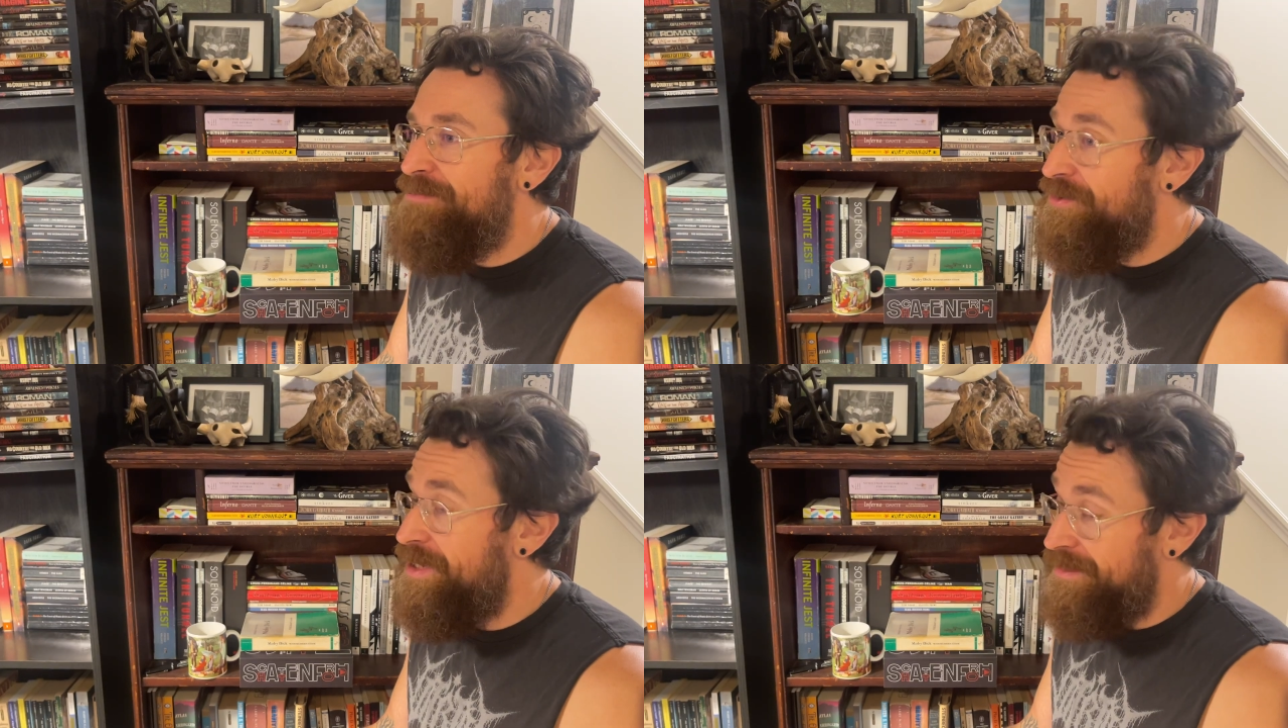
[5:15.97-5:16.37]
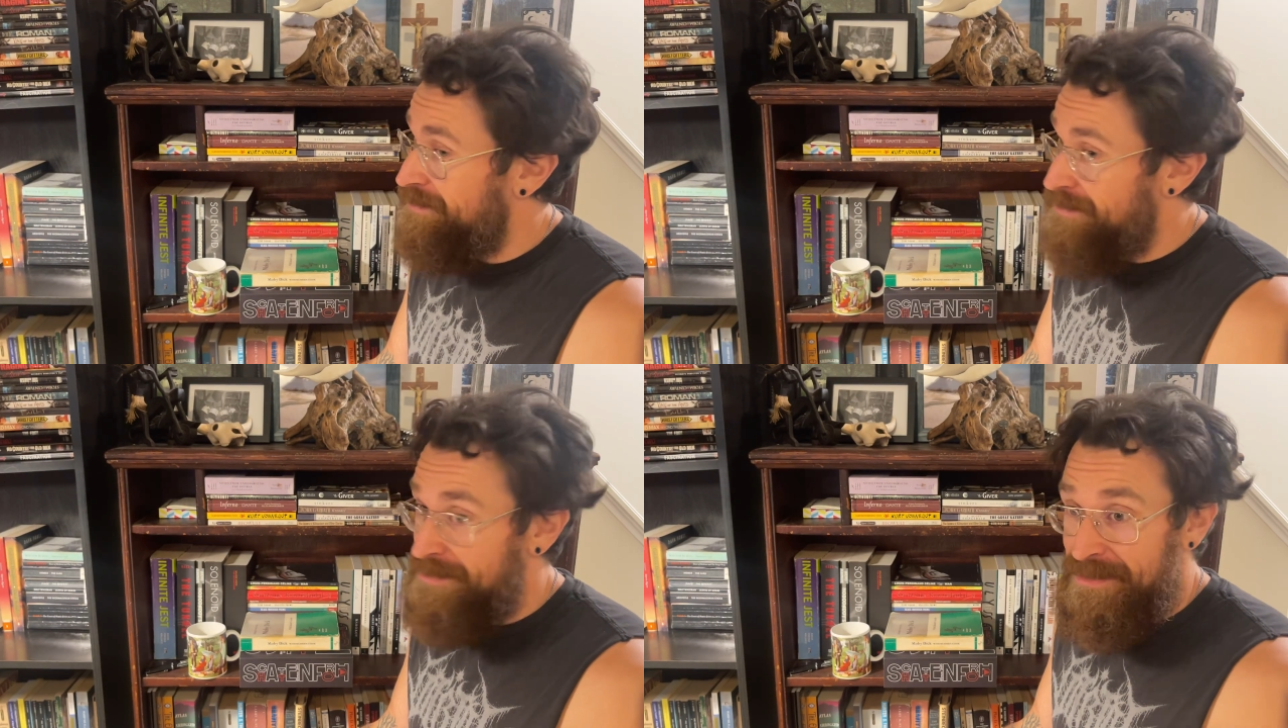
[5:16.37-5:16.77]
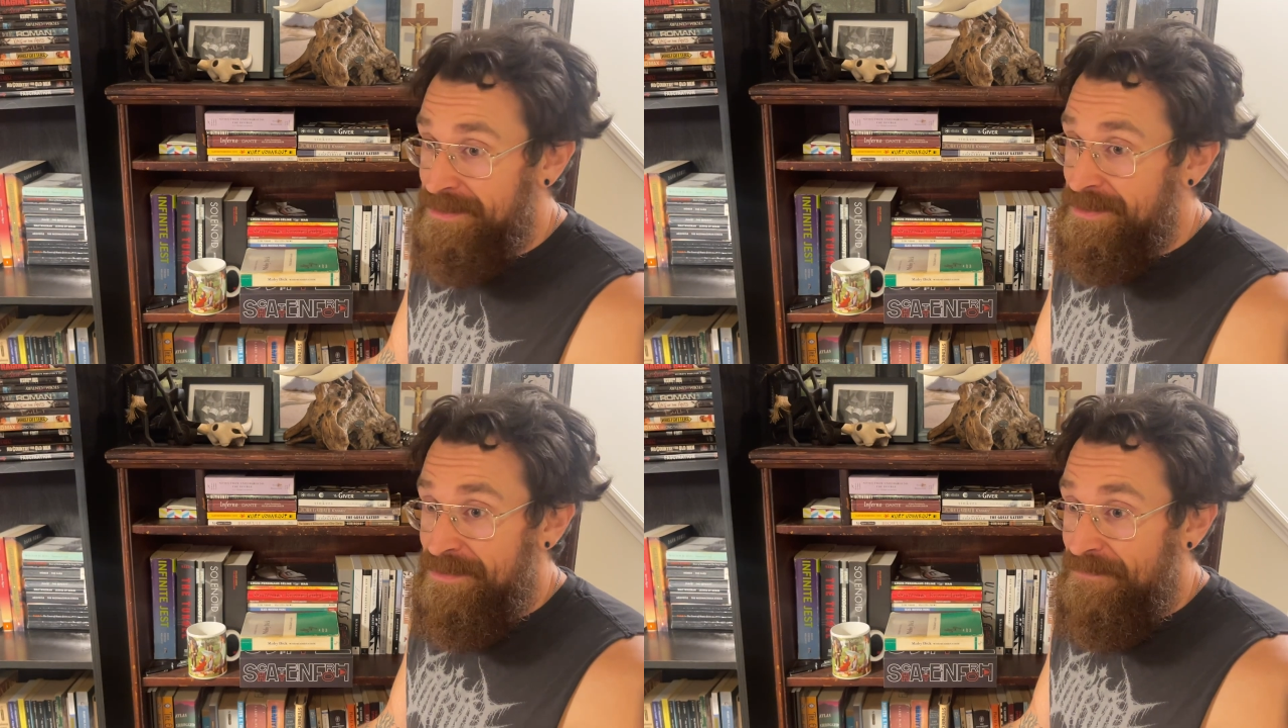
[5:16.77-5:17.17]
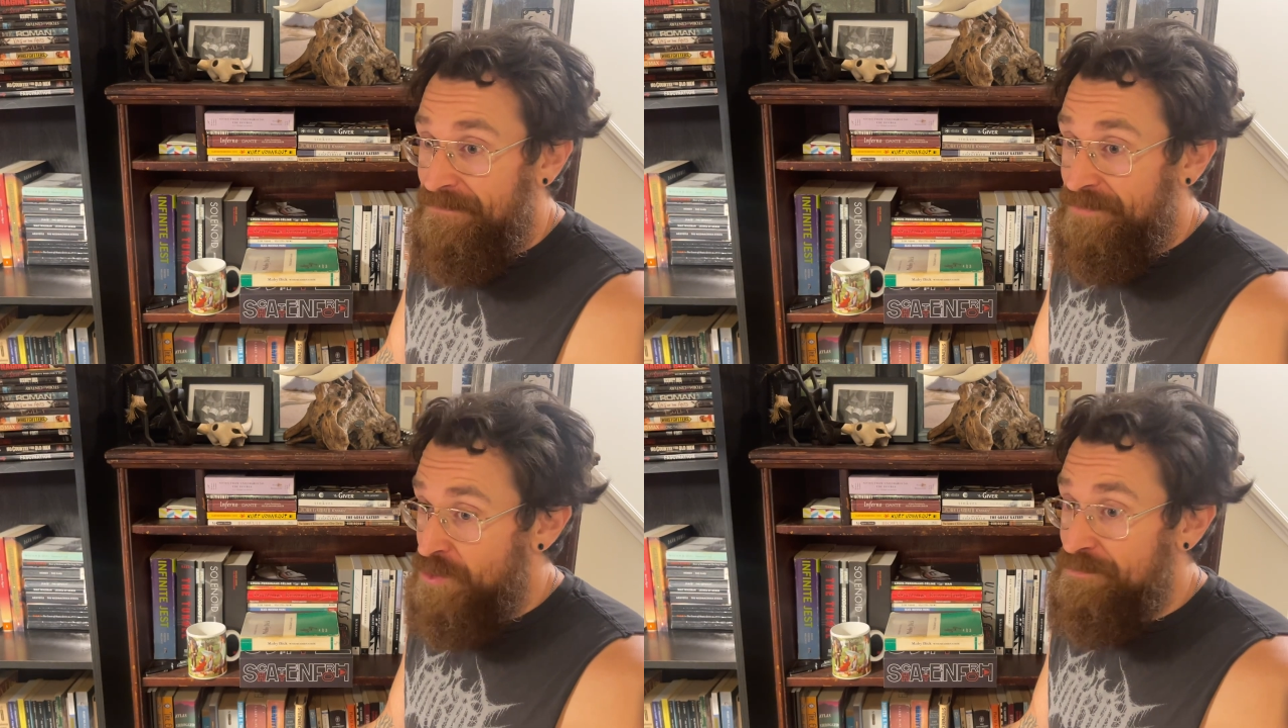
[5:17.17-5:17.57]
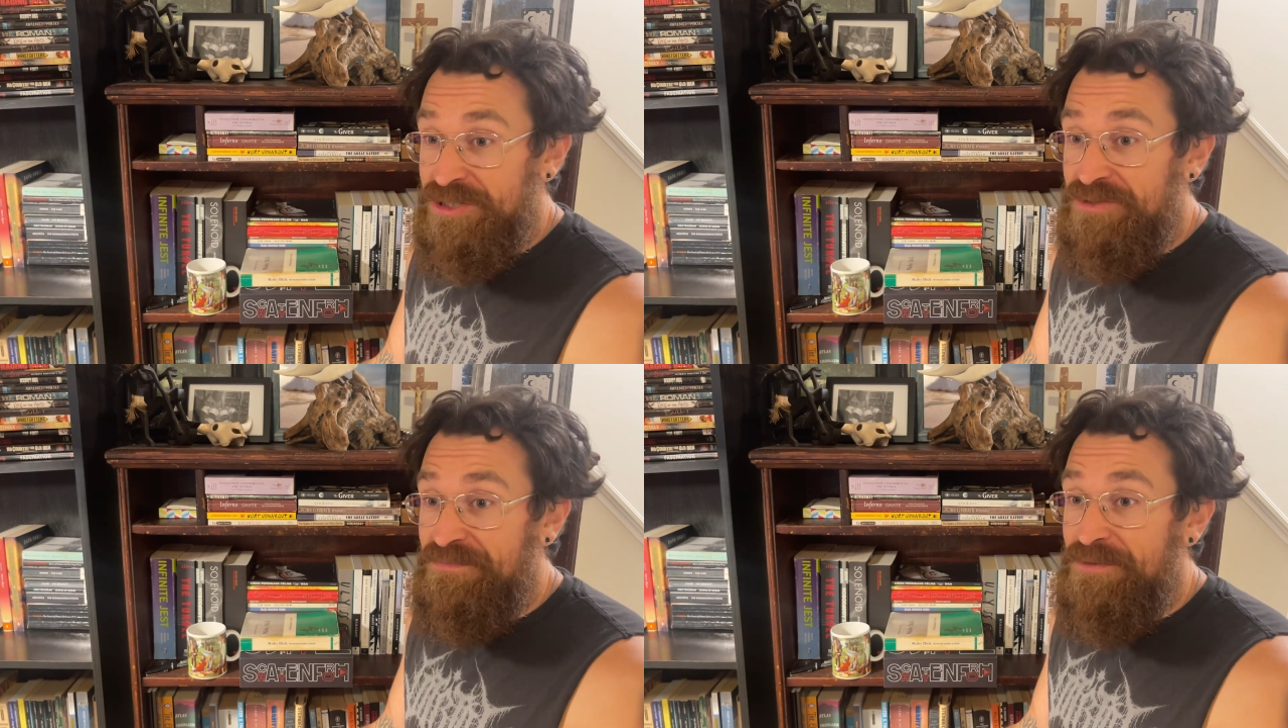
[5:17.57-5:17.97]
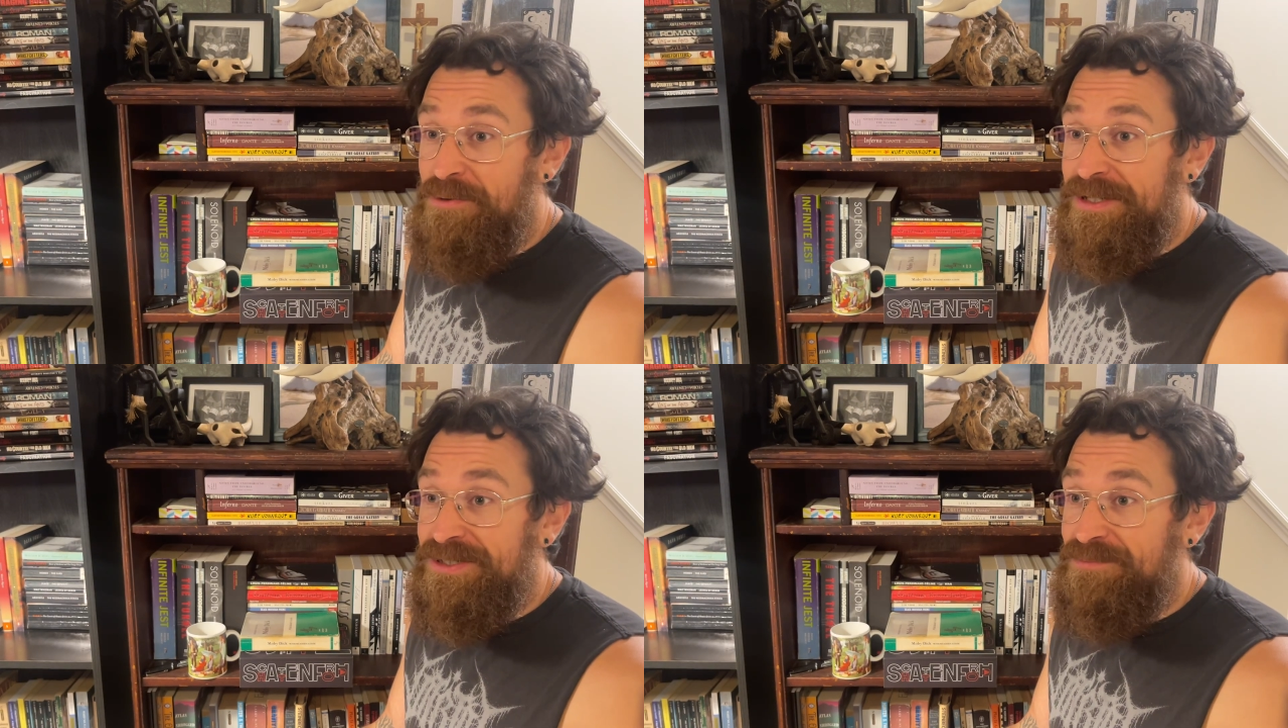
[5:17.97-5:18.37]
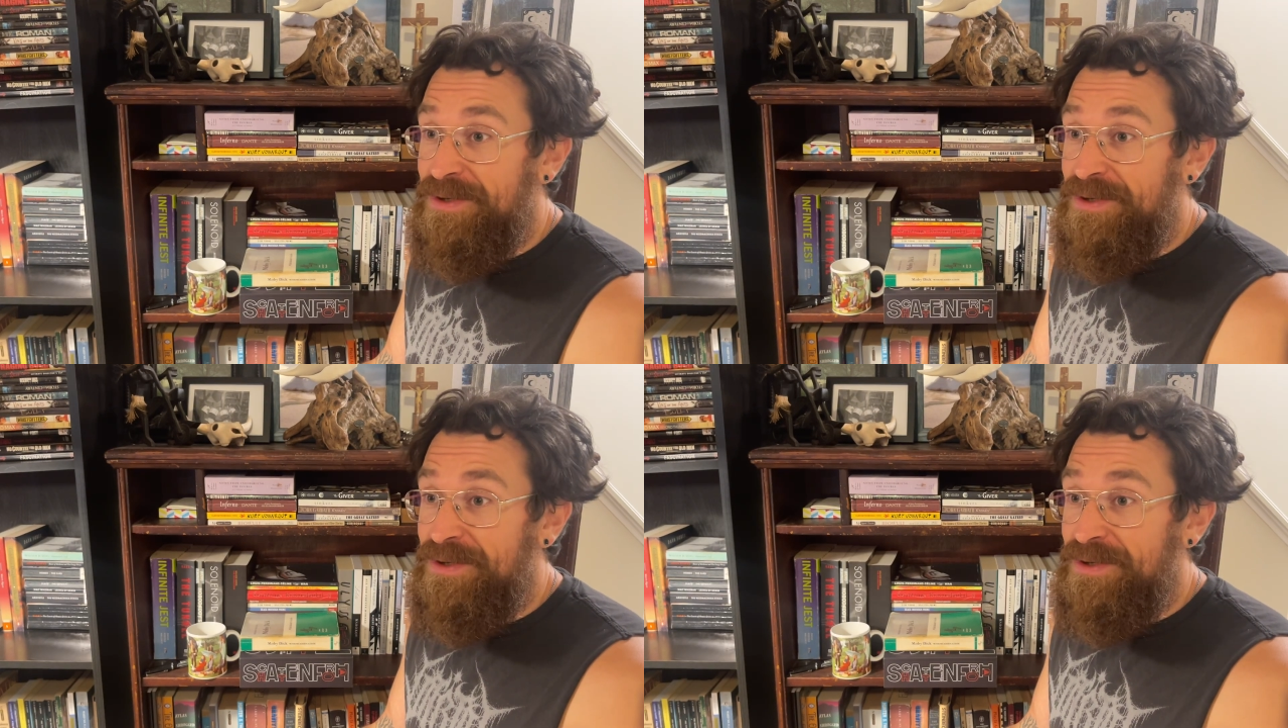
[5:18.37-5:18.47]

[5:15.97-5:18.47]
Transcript: but like very mission focused.